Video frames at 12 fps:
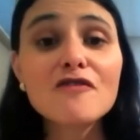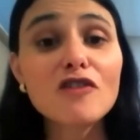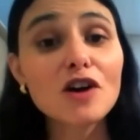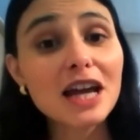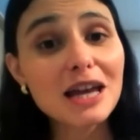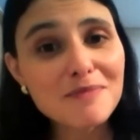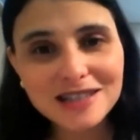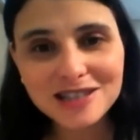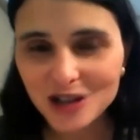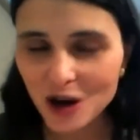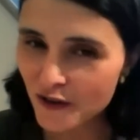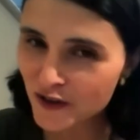For
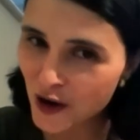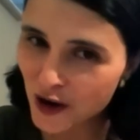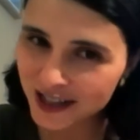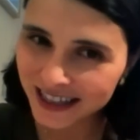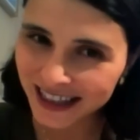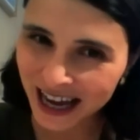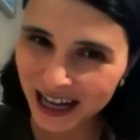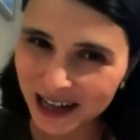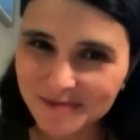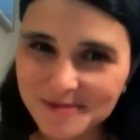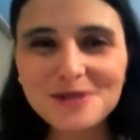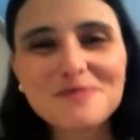image, of course, it
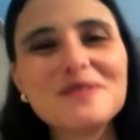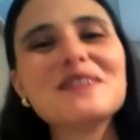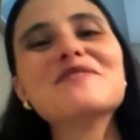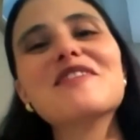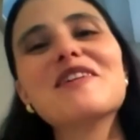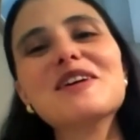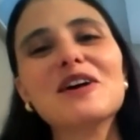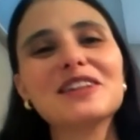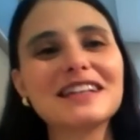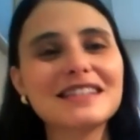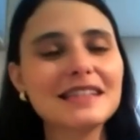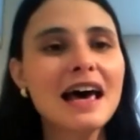helps to be very
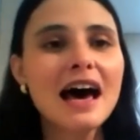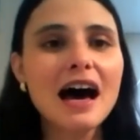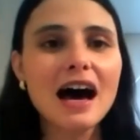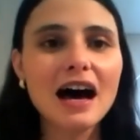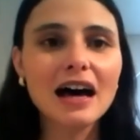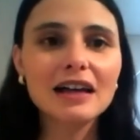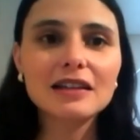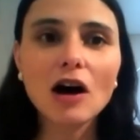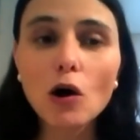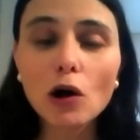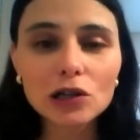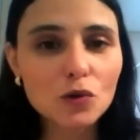honest. Uh,
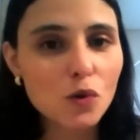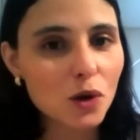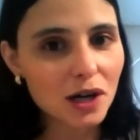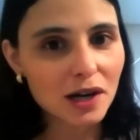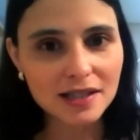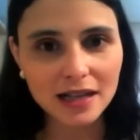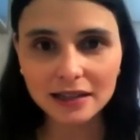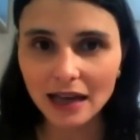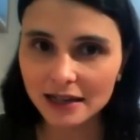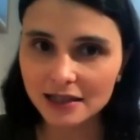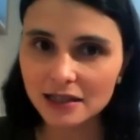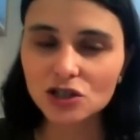all the workers at
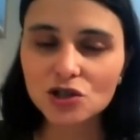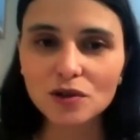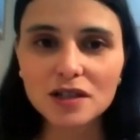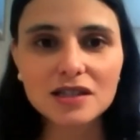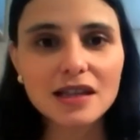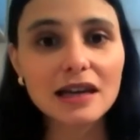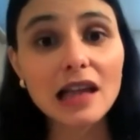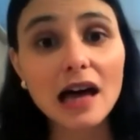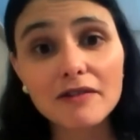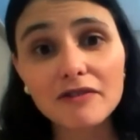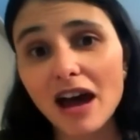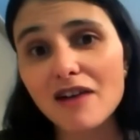AXA Insurance, they
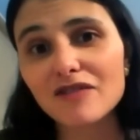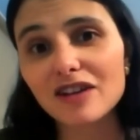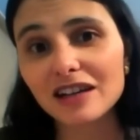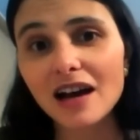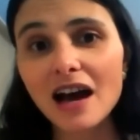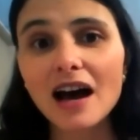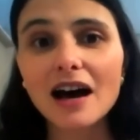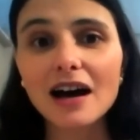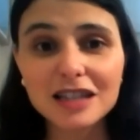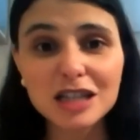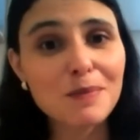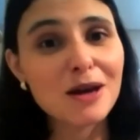love having
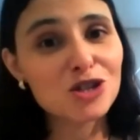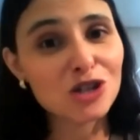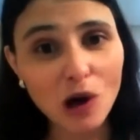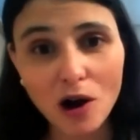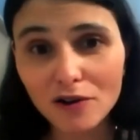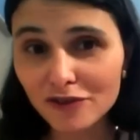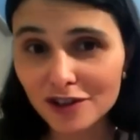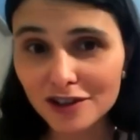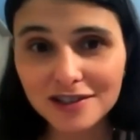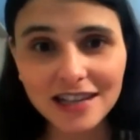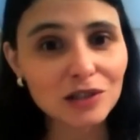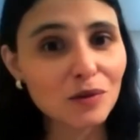uh, the special
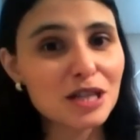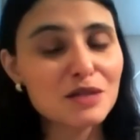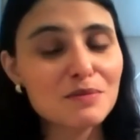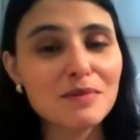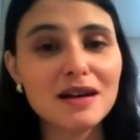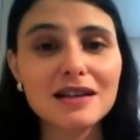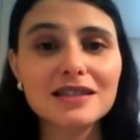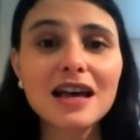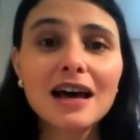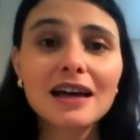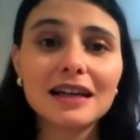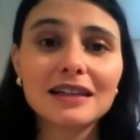offers at Christmas
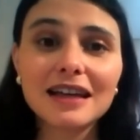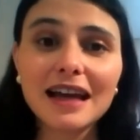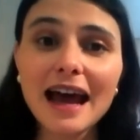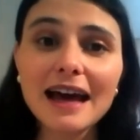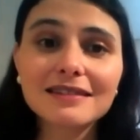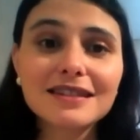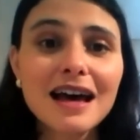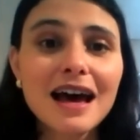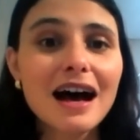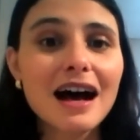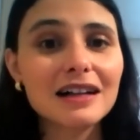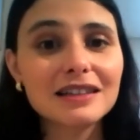that they get.
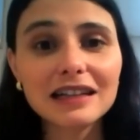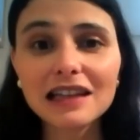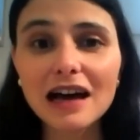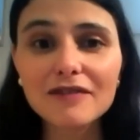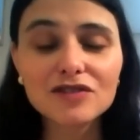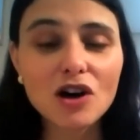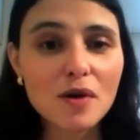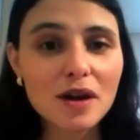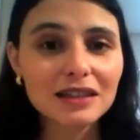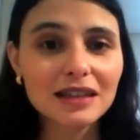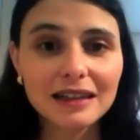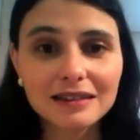Uh, they love
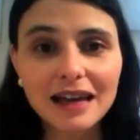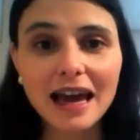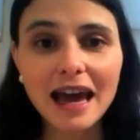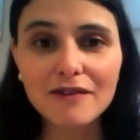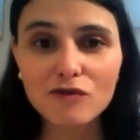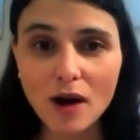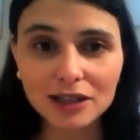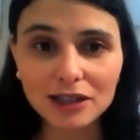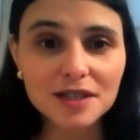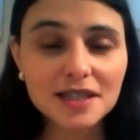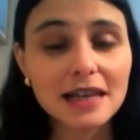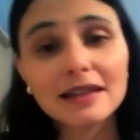knowing that they have
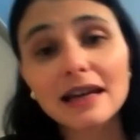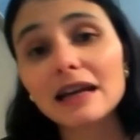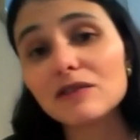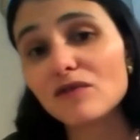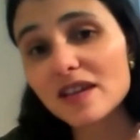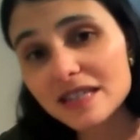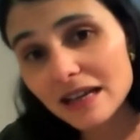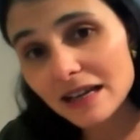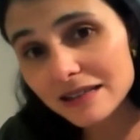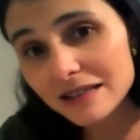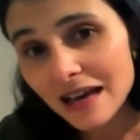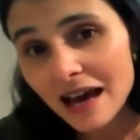wineries that they can visit